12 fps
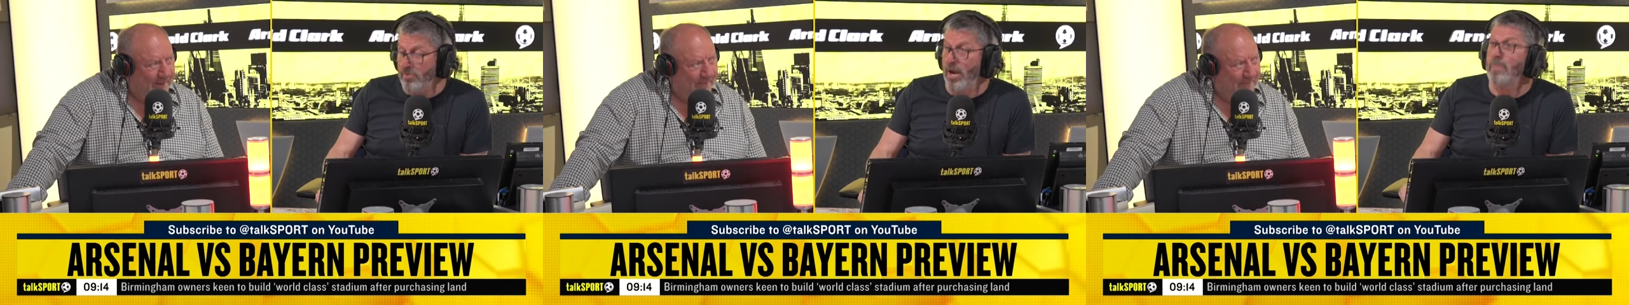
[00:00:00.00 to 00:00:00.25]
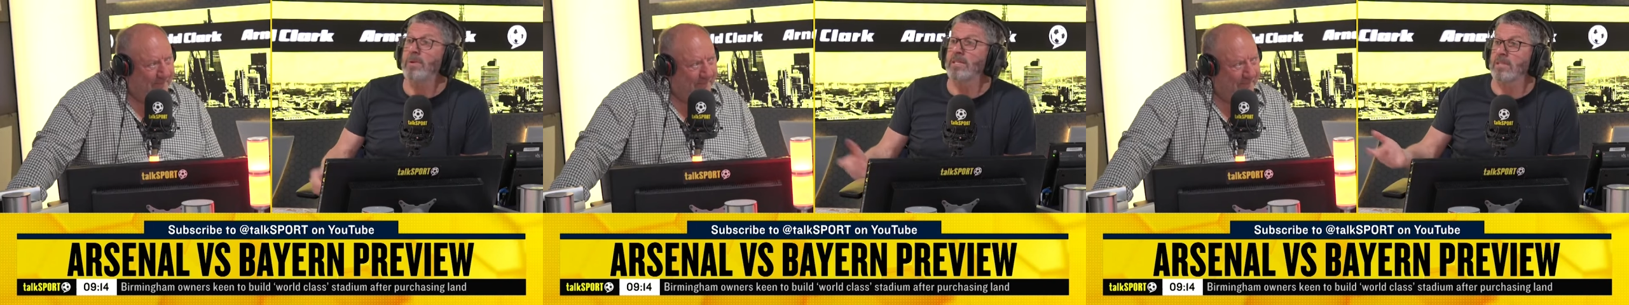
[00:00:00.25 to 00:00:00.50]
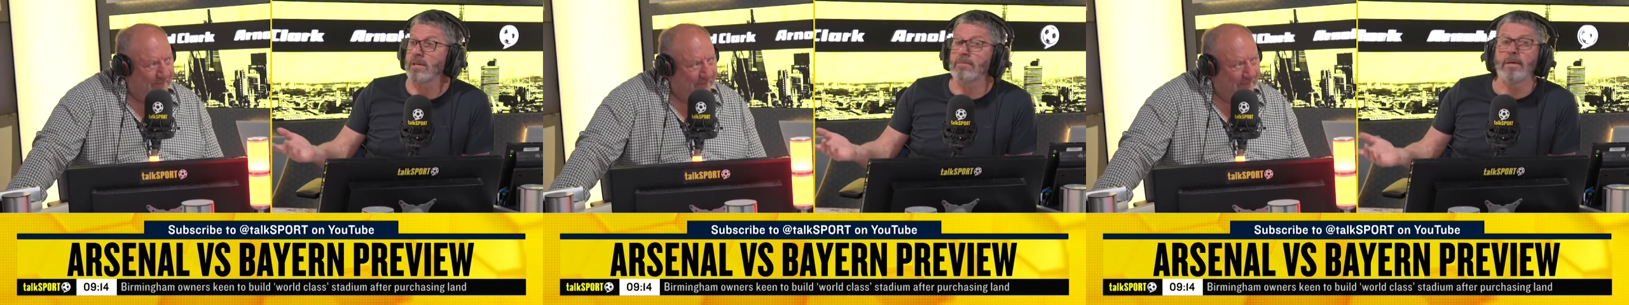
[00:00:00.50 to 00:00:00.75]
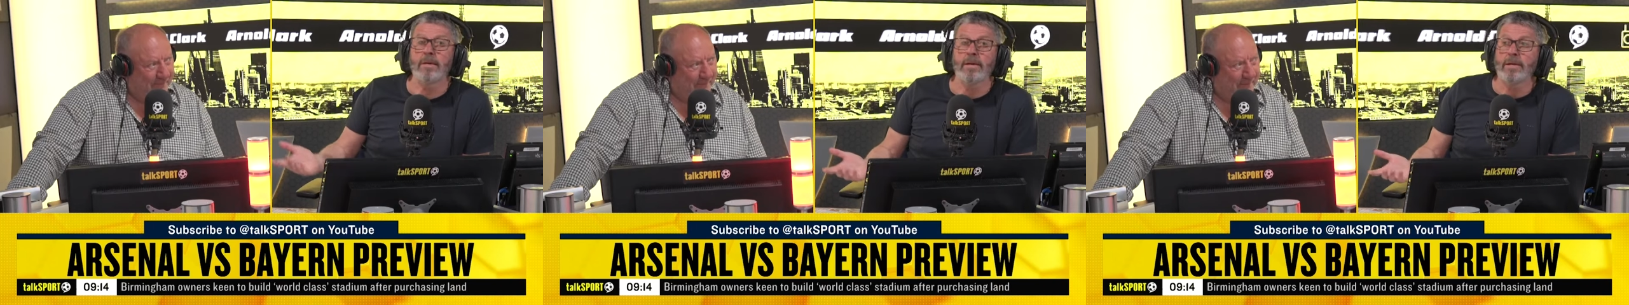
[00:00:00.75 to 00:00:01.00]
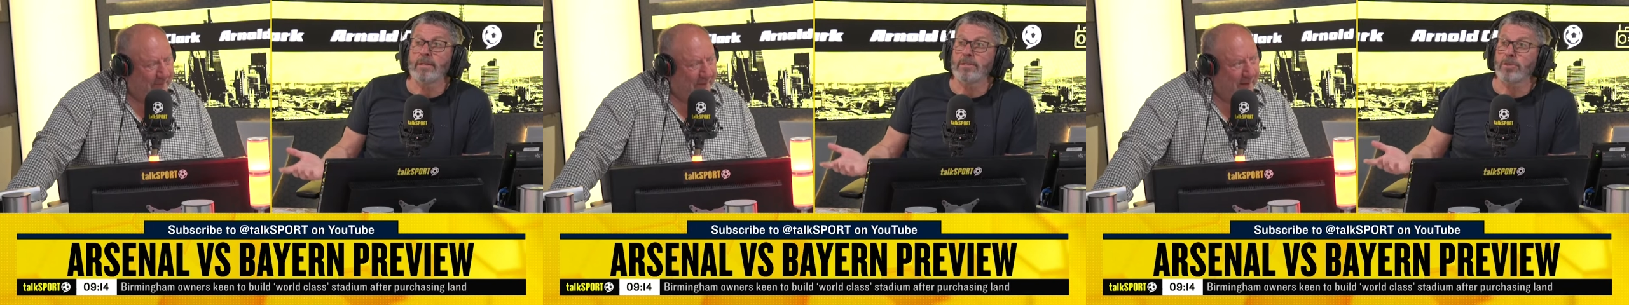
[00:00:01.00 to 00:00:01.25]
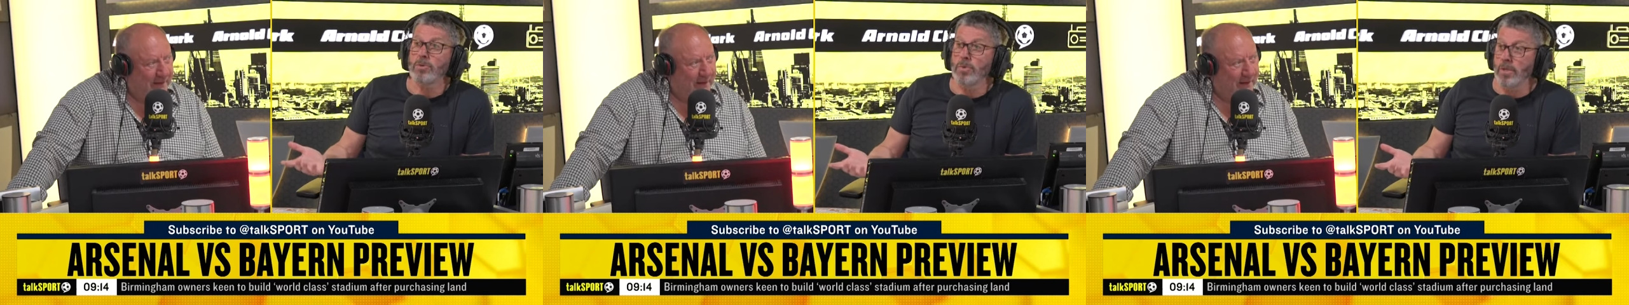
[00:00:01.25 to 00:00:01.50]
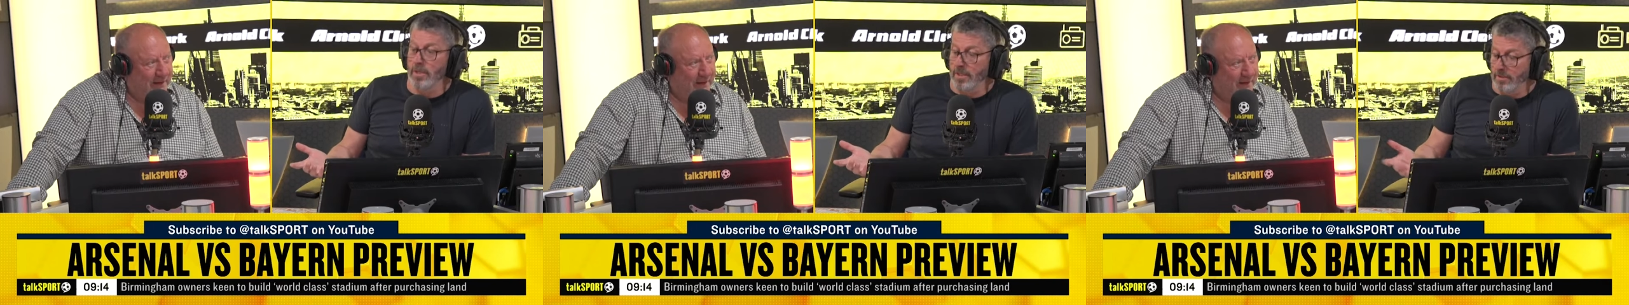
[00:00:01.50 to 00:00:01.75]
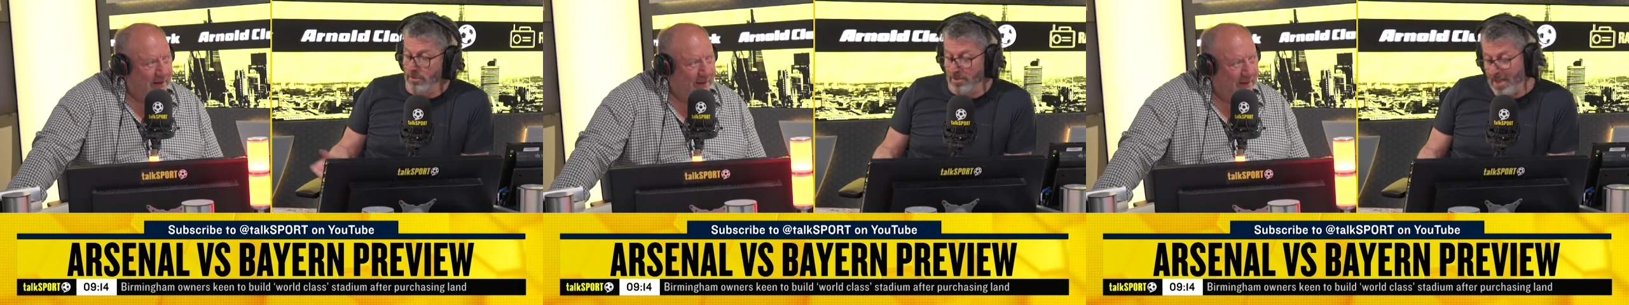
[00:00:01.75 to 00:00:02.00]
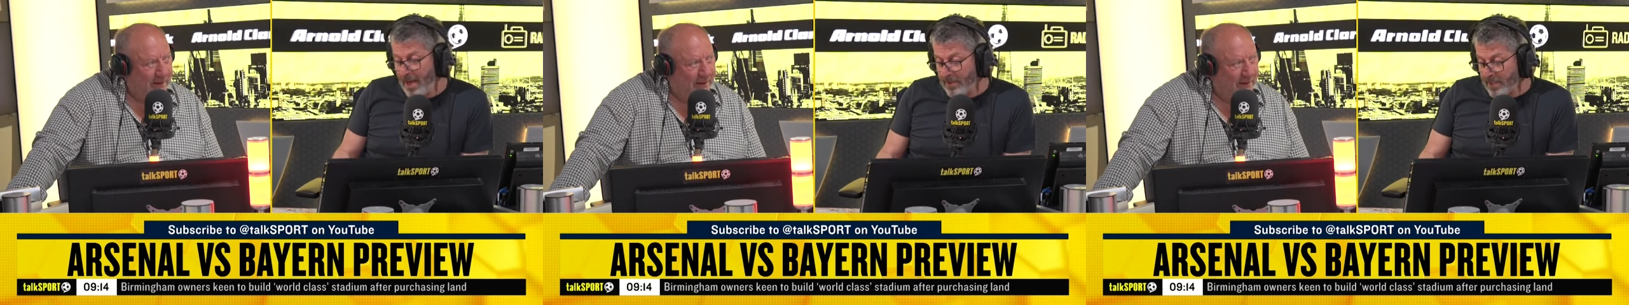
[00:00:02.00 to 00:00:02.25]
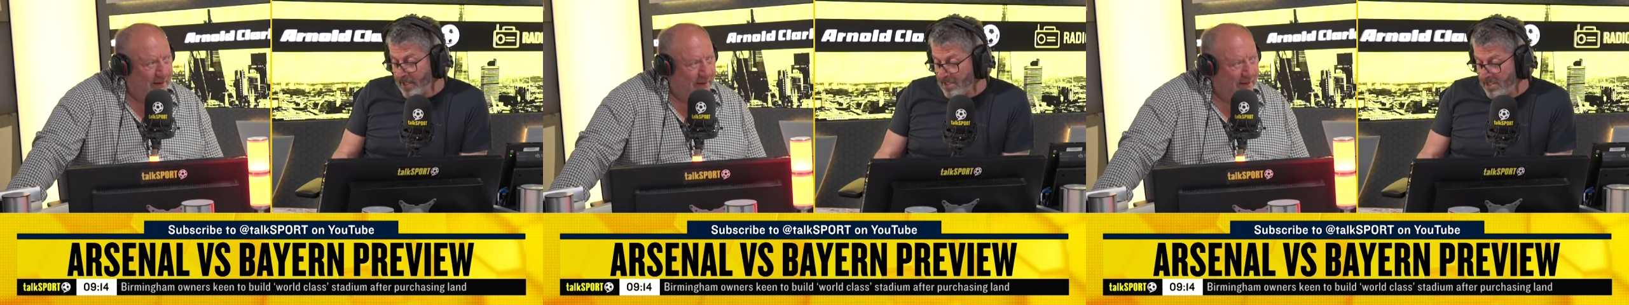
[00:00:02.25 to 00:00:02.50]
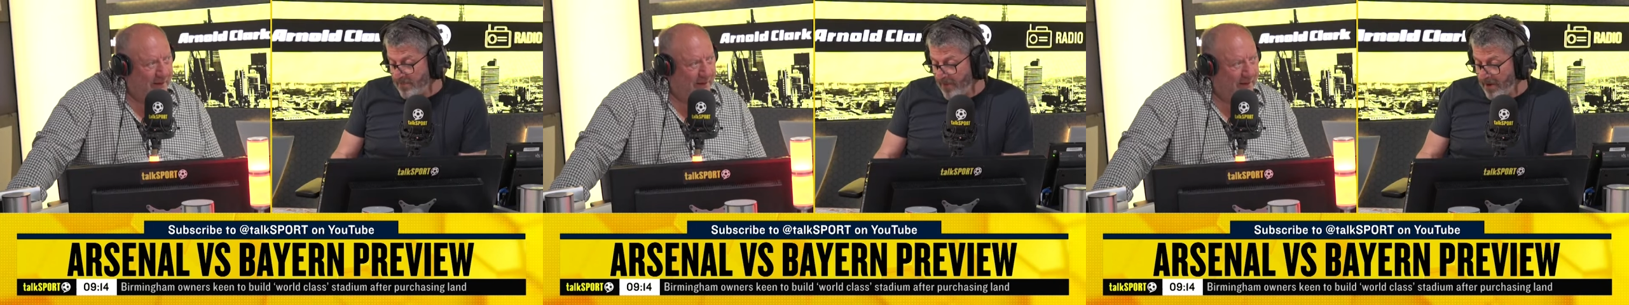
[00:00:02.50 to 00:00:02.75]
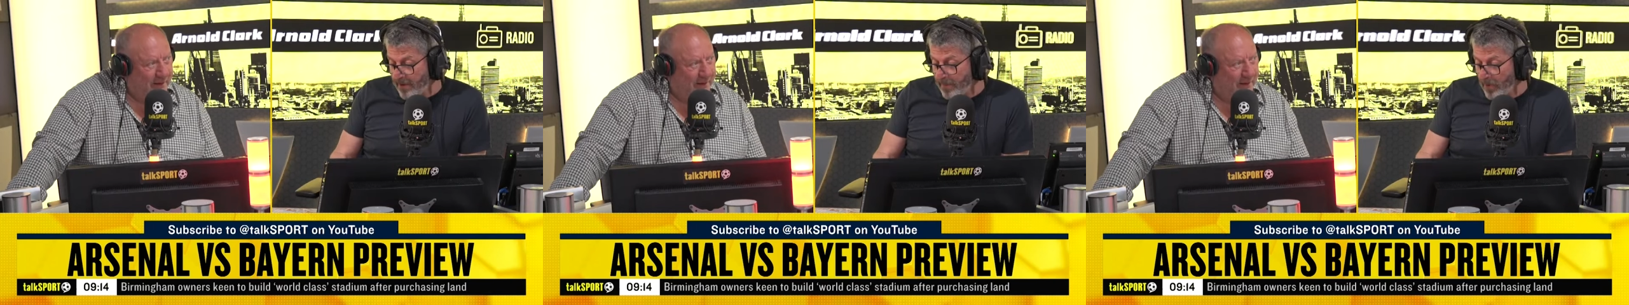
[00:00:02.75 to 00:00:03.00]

Speaker 1: You're happy to to uh, look. Nowadays, it's frowned